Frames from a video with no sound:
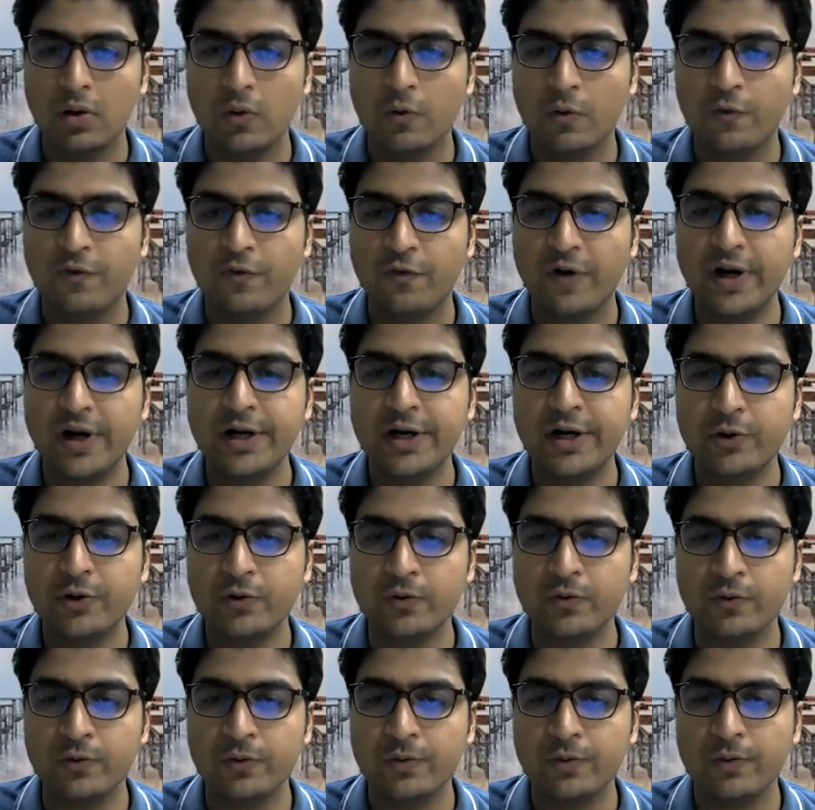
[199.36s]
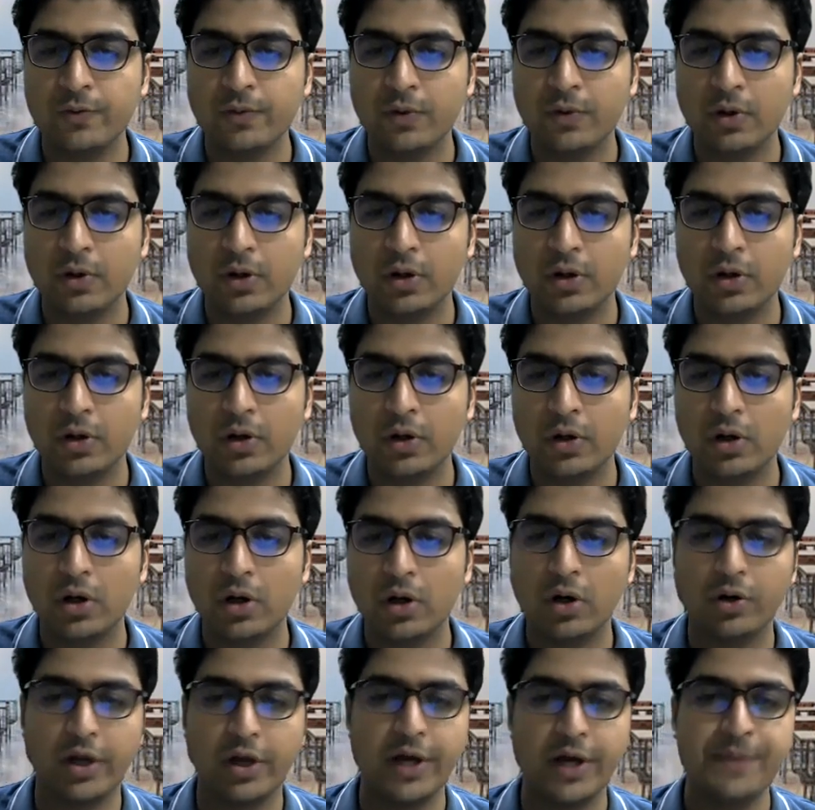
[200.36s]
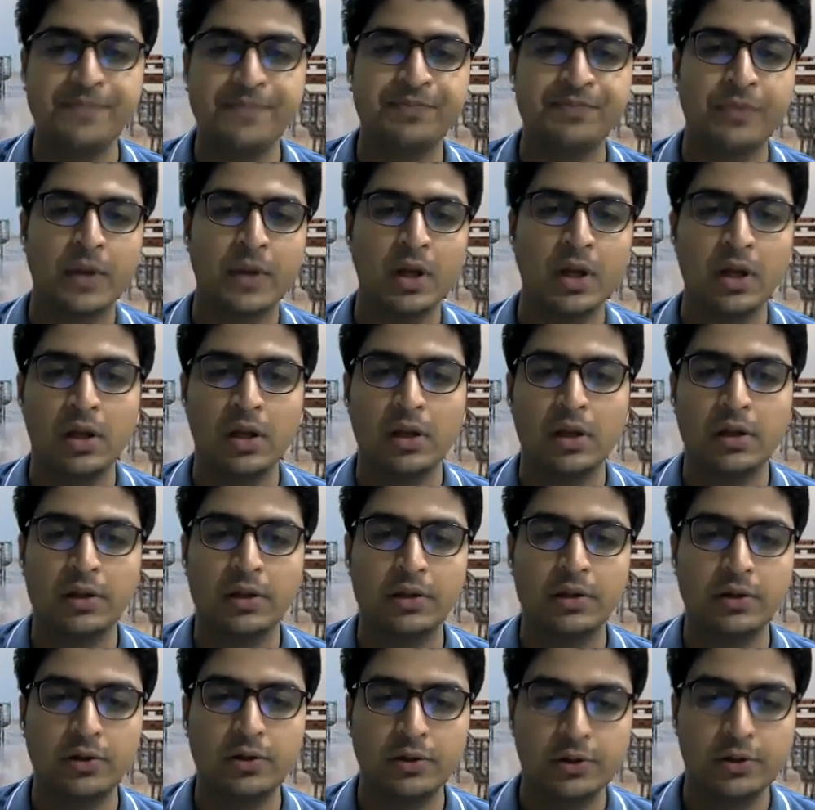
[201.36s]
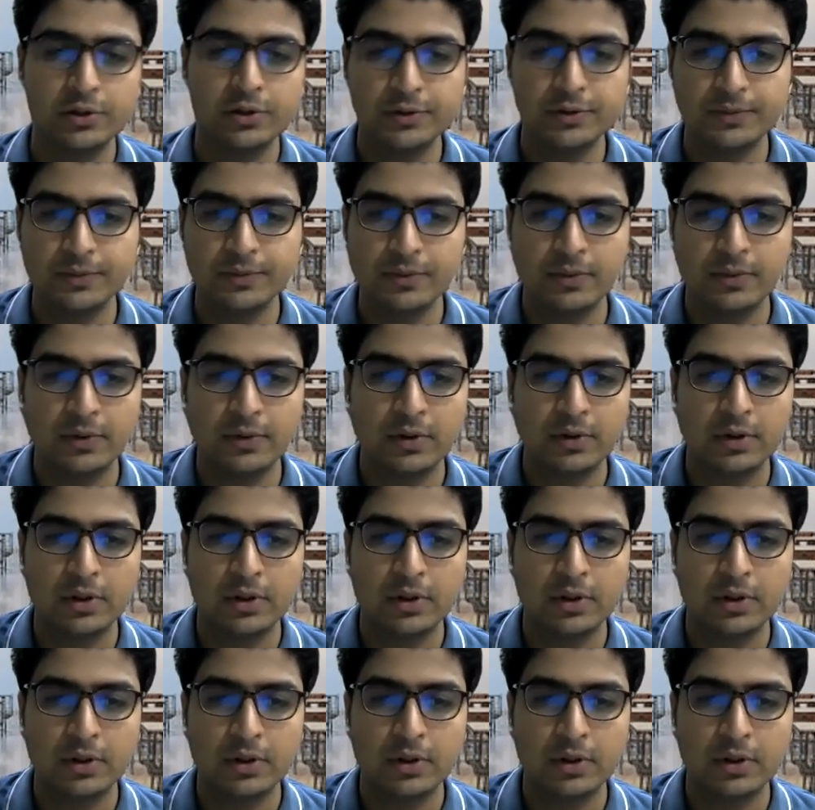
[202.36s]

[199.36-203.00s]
1, 2, okay, so